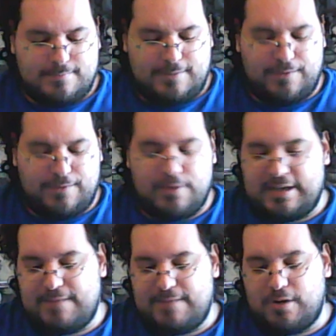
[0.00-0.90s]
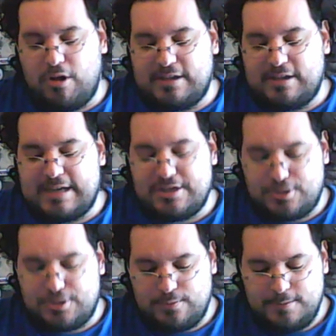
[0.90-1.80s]
if you can even call it an
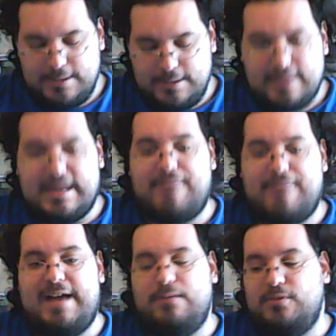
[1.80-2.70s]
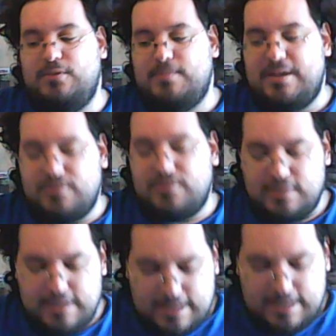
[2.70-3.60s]
issue, that I've had with this mouse.
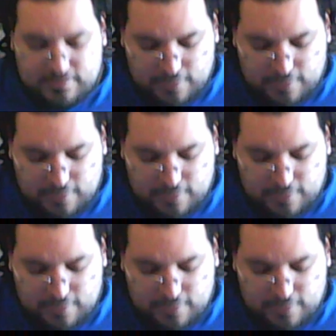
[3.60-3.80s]
So